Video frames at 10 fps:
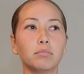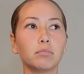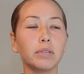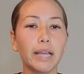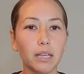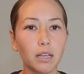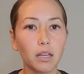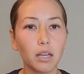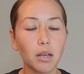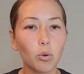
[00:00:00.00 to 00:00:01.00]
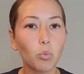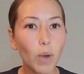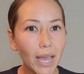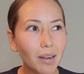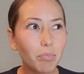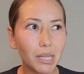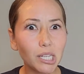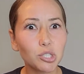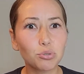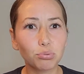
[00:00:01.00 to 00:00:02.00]
like, way to be
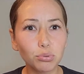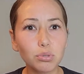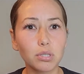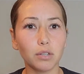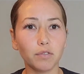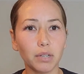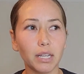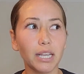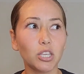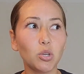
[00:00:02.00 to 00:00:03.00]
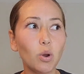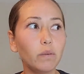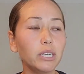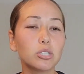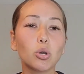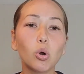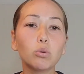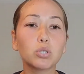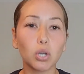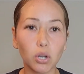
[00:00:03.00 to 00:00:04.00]
intrusive. Like, you already
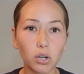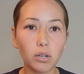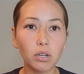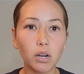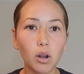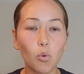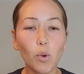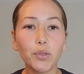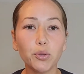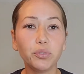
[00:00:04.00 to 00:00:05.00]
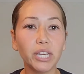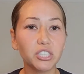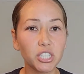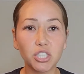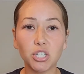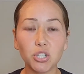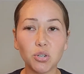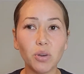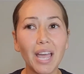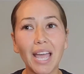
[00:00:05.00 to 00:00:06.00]
told her what you think she should
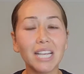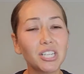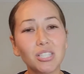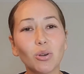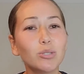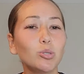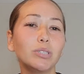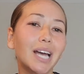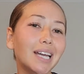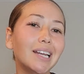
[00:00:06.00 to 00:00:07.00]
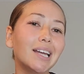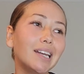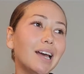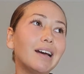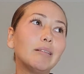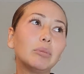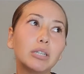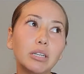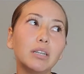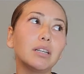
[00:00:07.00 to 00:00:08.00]
do, and she told you, nah, I'm
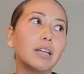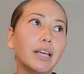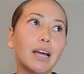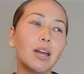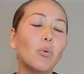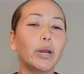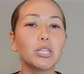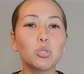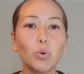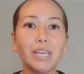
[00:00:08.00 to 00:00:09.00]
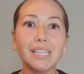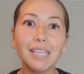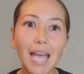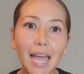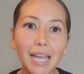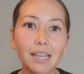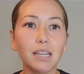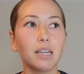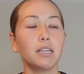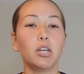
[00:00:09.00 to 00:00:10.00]
good. Like, I don't want to do it yet.
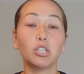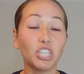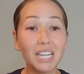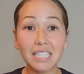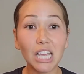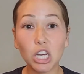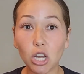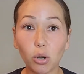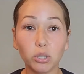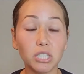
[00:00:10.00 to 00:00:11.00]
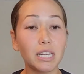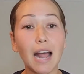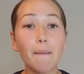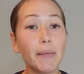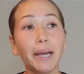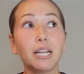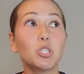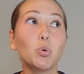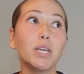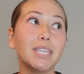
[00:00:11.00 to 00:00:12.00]
She didn't say no. She said, I'm not going to
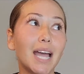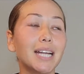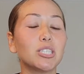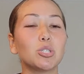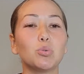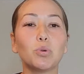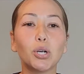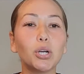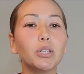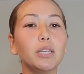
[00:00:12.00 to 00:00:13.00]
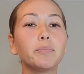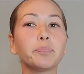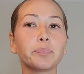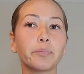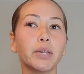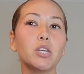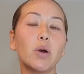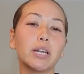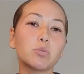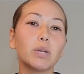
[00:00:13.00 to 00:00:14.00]
do it yet. It's too early.
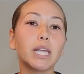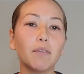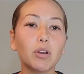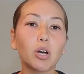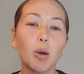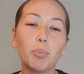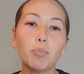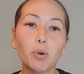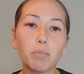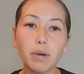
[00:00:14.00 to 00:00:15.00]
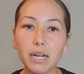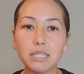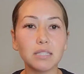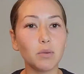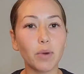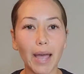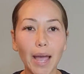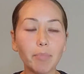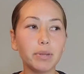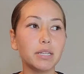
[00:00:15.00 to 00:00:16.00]
I just want to give it a couple more months, see what
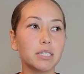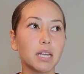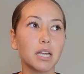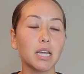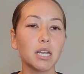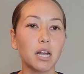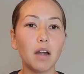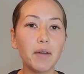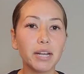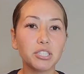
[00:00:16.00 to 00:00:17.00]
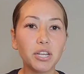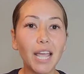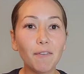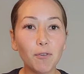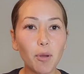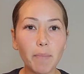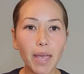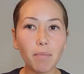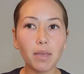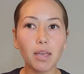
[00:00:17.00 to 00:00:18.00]
happens. All right. She gave you a
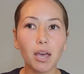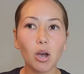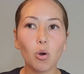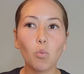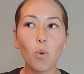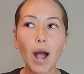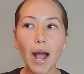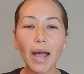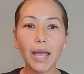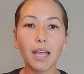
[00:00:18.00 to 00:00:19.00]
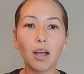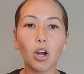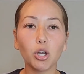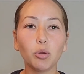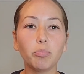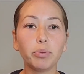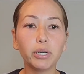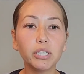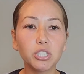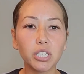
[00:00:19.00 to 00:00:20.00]
maybe. Why are you
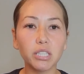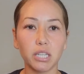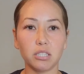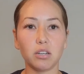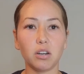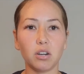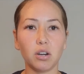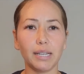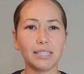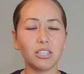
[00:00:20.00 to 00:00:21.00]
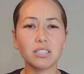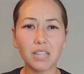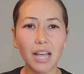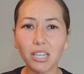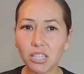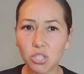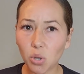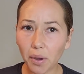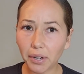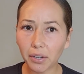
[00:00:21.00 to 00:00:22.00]
pushing this on her? Like, she's not your
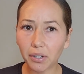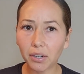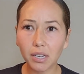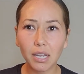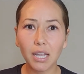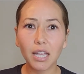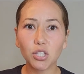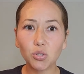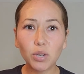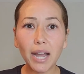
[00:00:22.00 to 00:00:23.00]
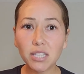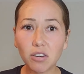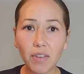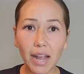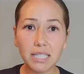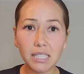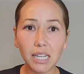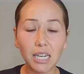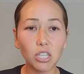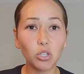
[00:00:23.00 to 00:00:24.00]
daughter. You guys are
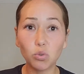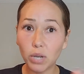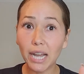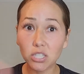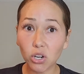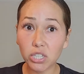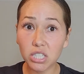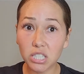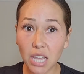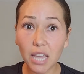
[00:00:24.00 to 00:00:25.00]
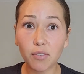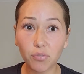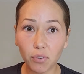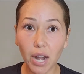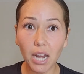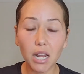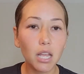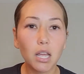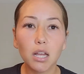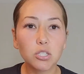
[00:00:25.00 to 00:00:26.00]
vaccinated. You guys are safe, right?
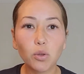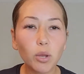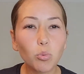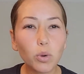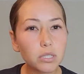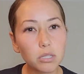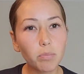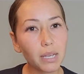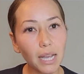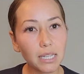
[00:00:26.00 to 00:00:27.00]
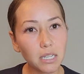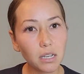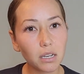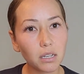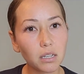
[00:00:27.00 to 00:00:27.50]
So then what's the big idea?